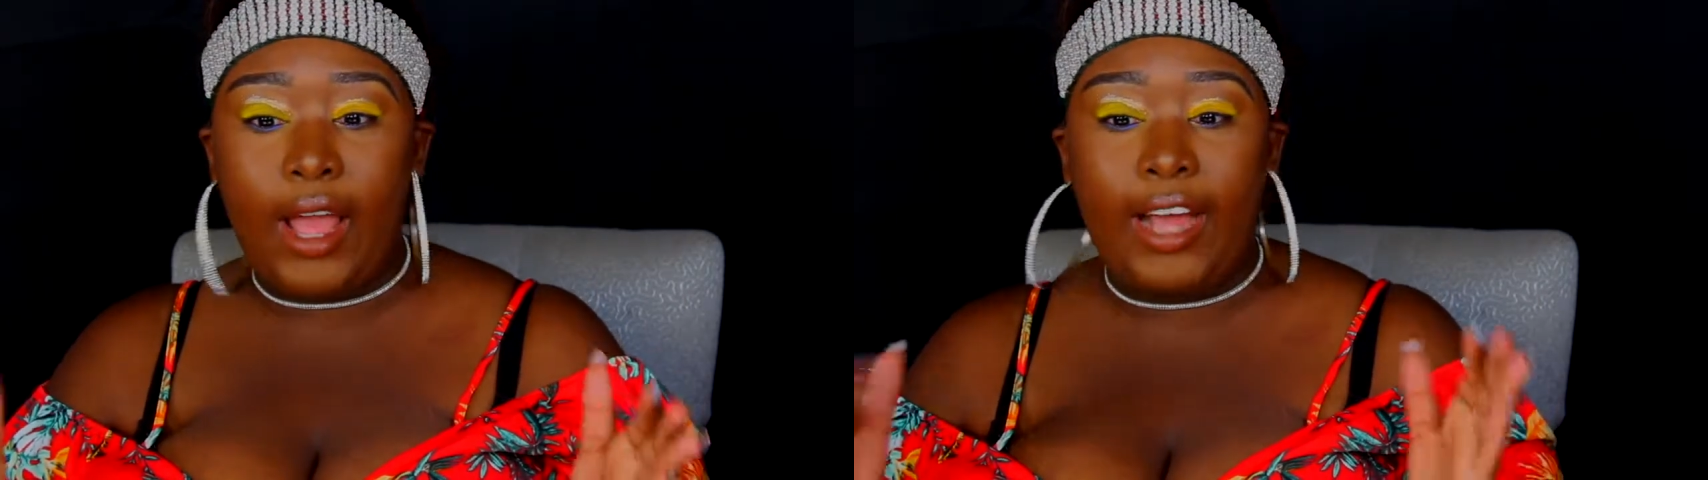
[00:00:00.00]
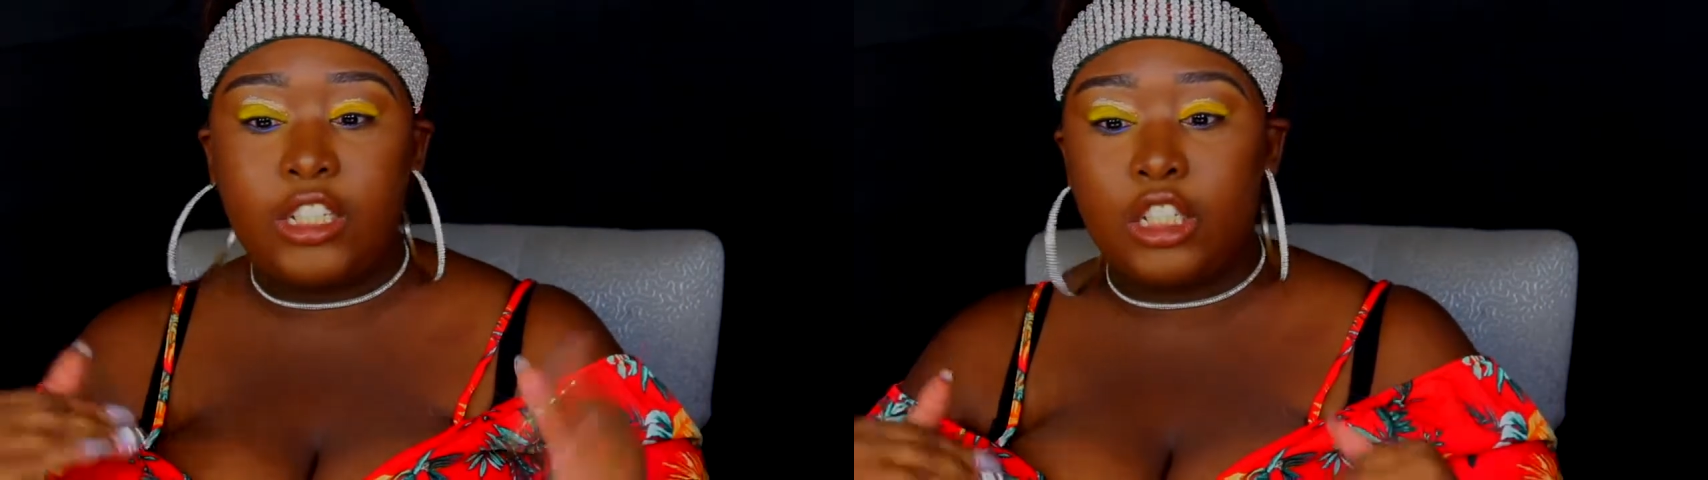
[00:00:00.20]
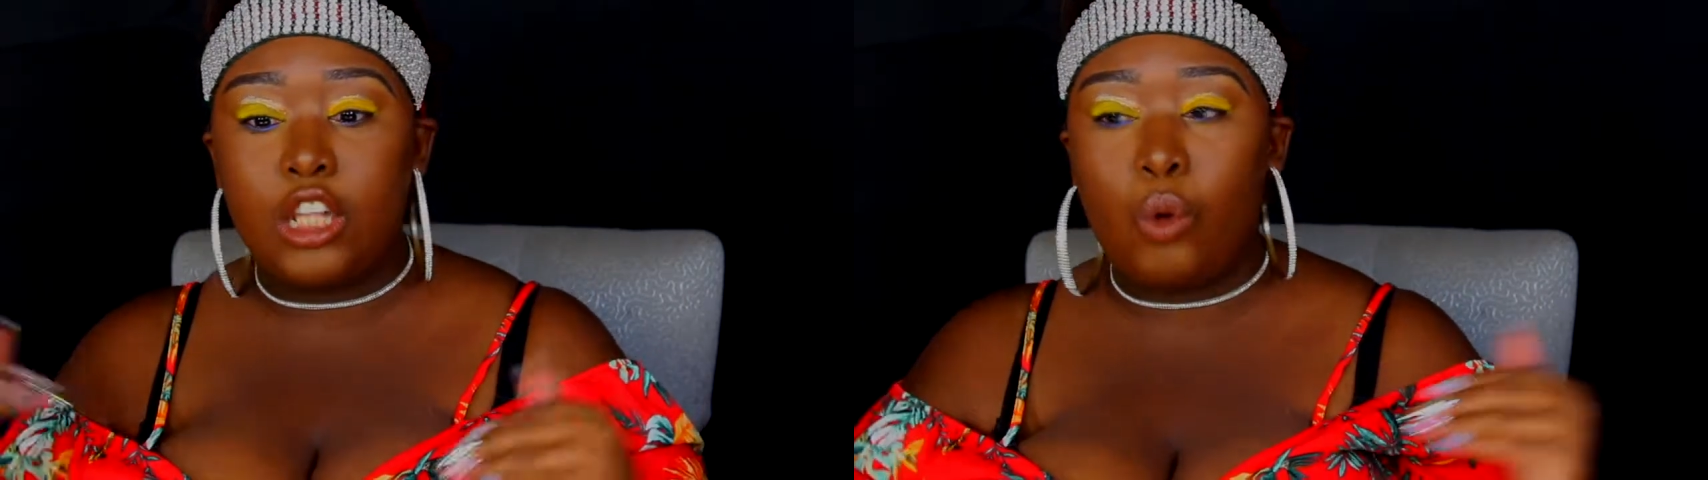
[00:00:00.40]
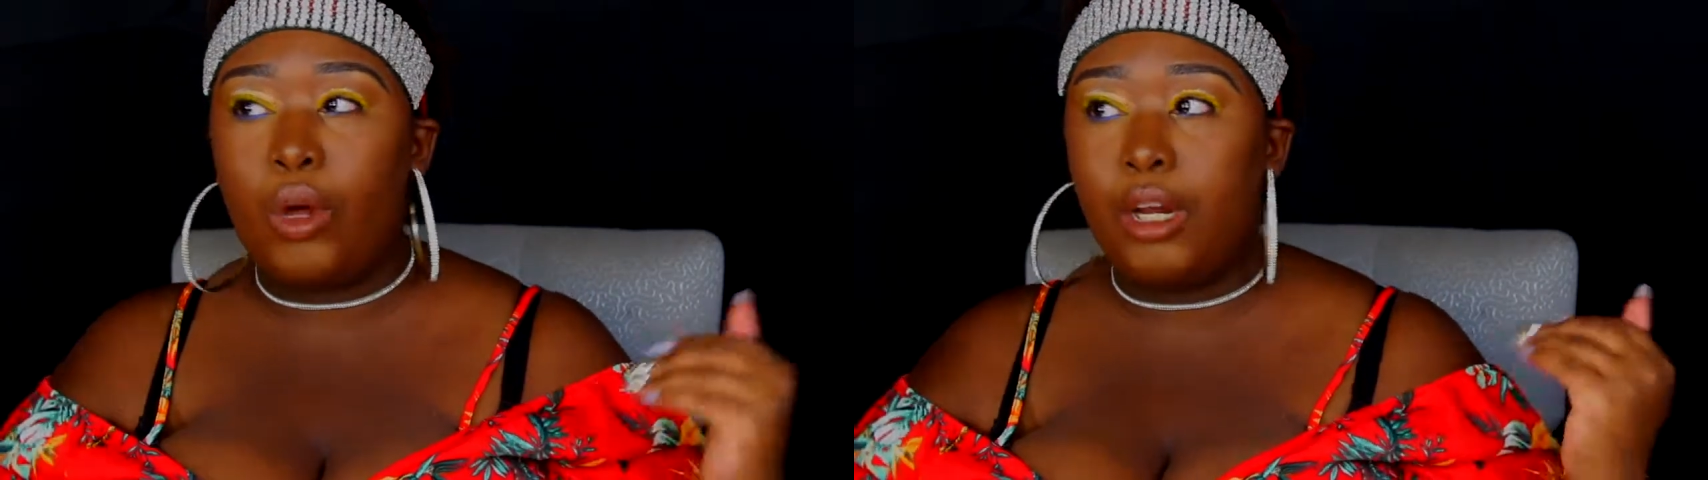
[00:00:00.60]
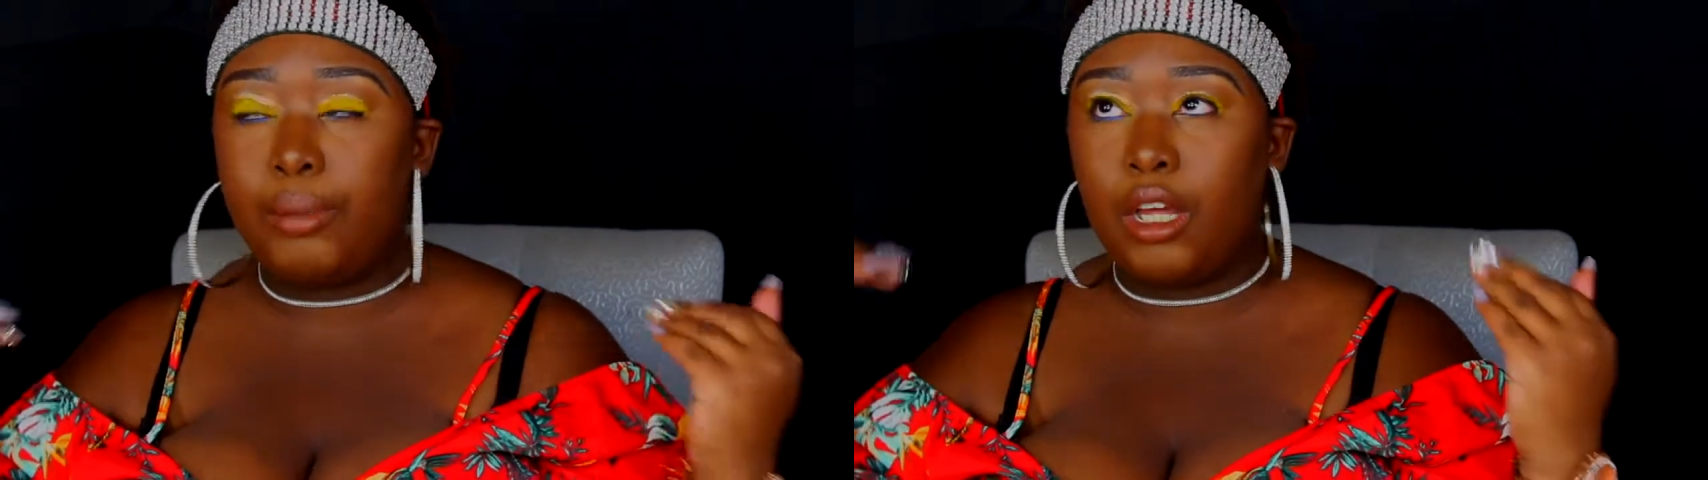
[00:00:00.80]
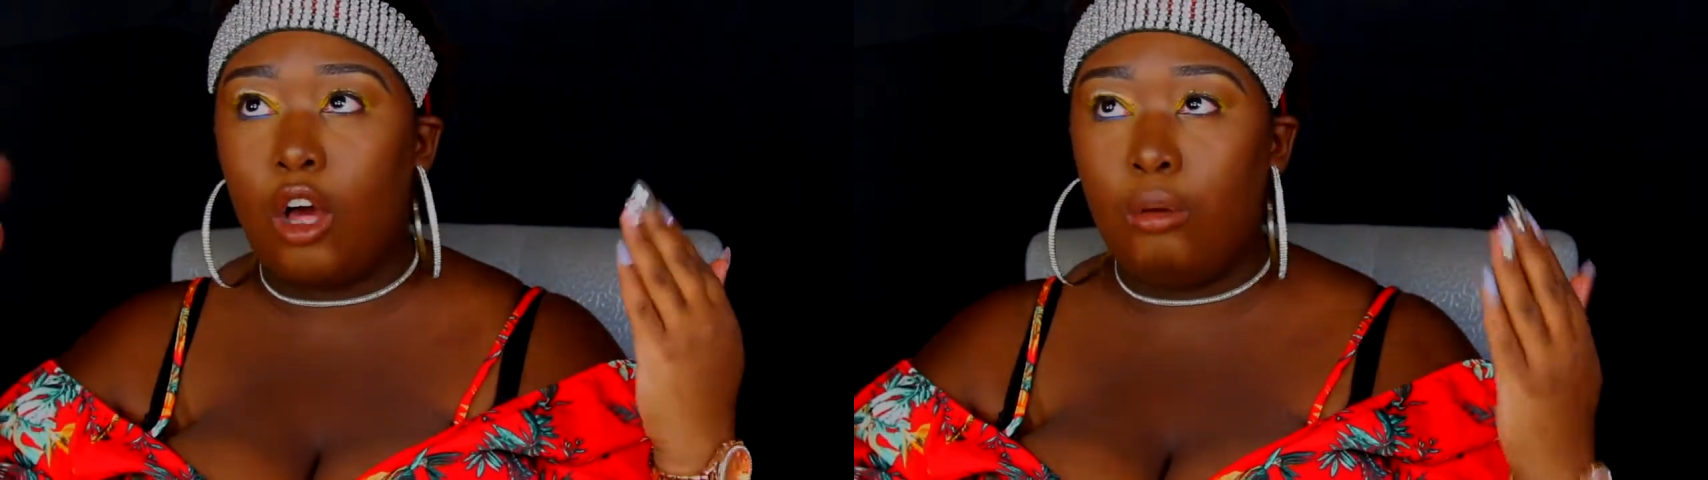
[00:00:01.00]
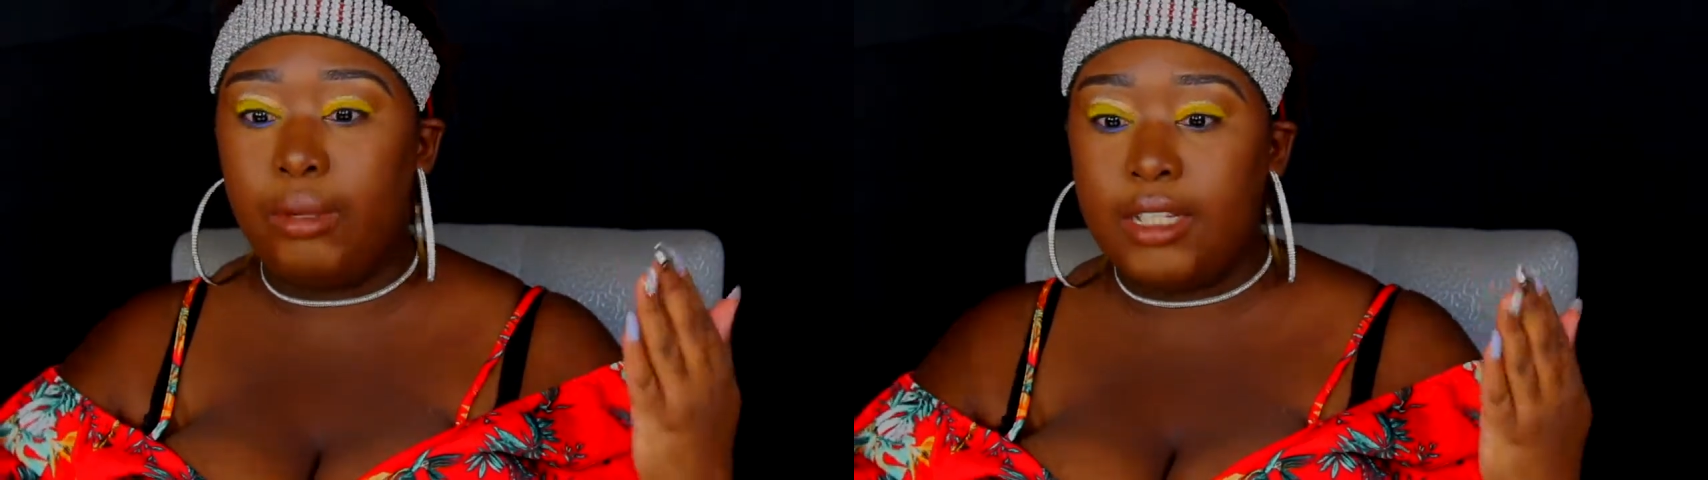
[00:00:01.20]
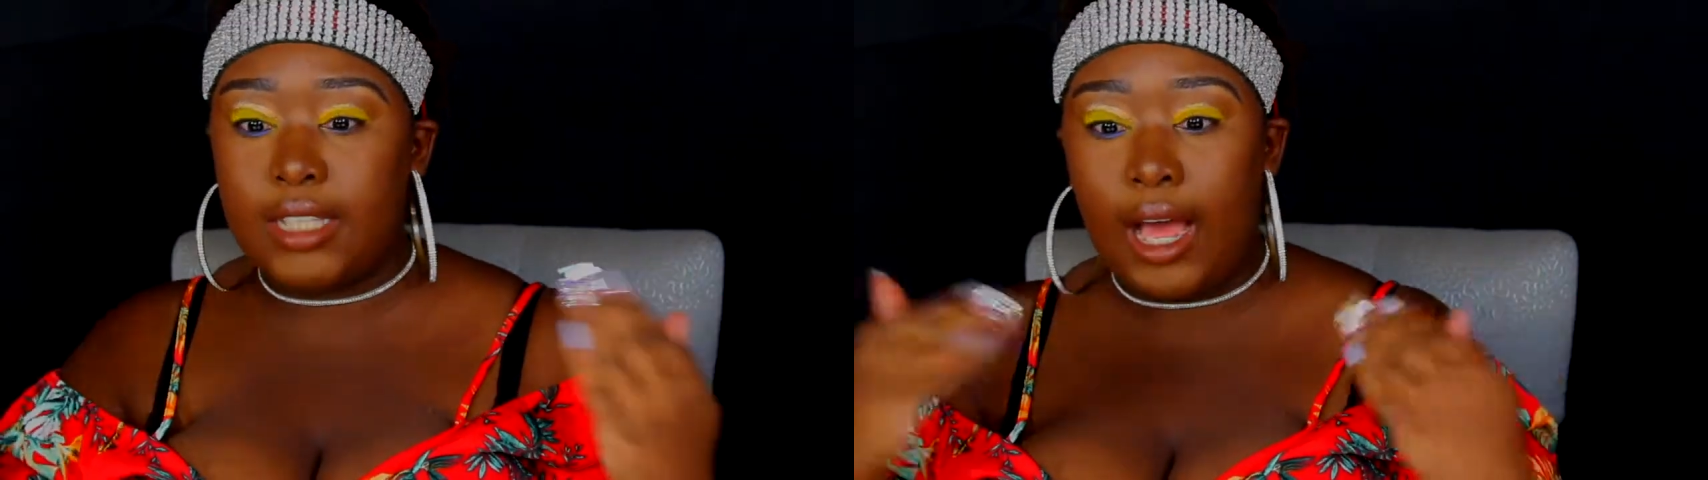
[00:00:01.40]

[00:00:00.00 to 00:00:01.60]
I just don't want to be obese.